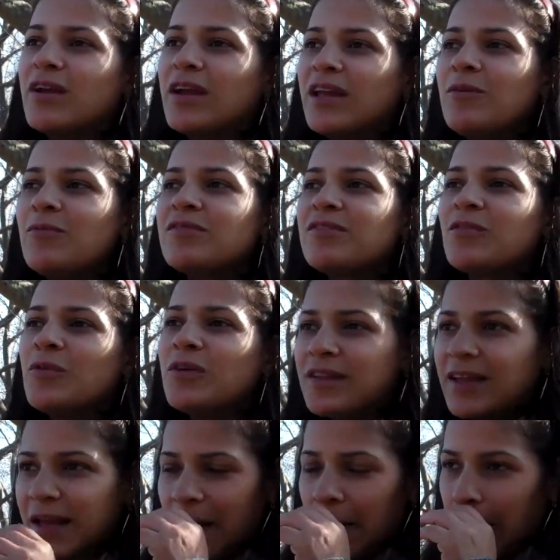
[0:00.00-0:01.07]
And he was the one
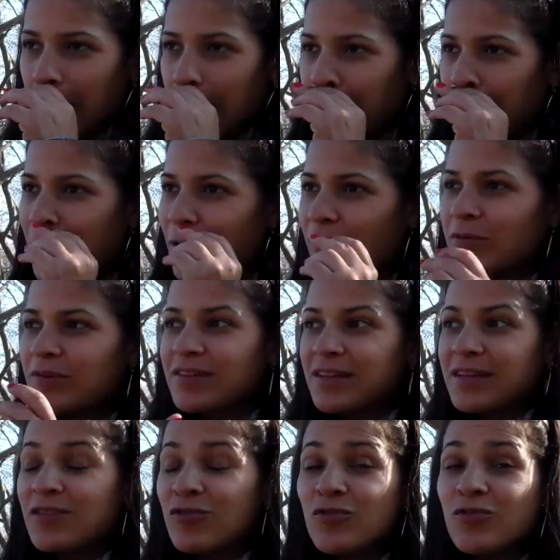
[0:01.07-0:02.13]
that, you know,
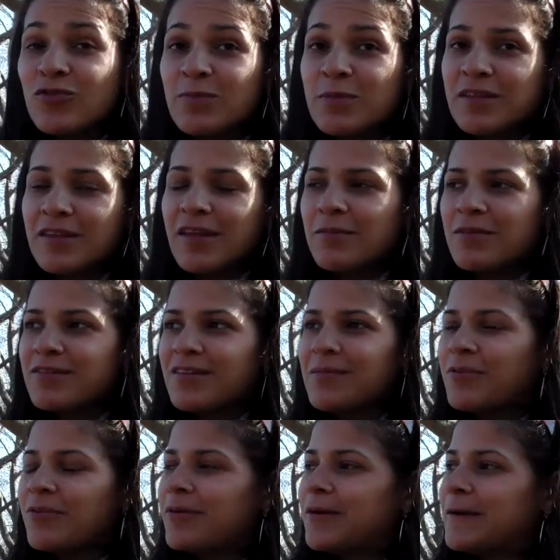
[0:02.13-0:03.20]
introduced me to the ABC
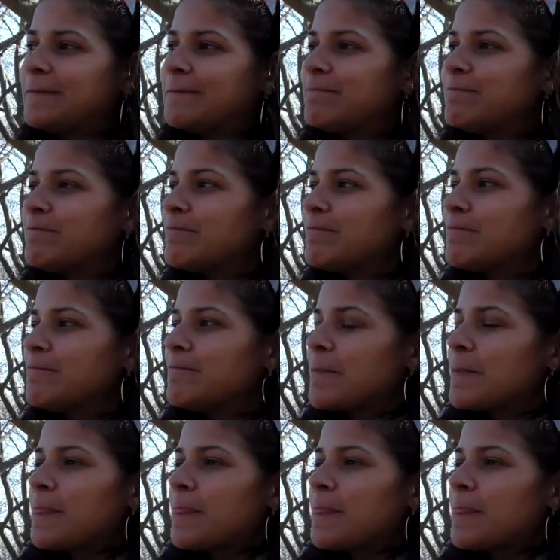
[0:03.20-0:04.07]
program. Okay.